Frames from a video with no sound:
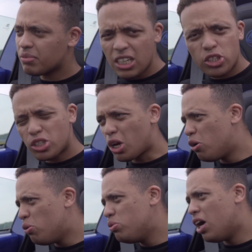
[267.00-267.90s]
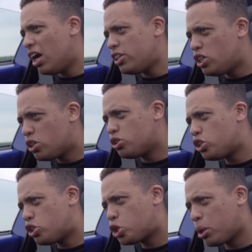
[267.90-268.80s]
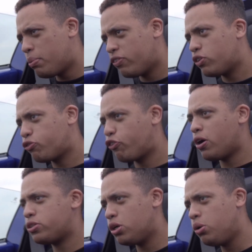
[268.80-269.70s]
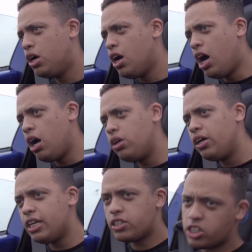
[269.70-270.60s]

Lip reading: it's so nice. You can just trim off the throttle. Oh look, there's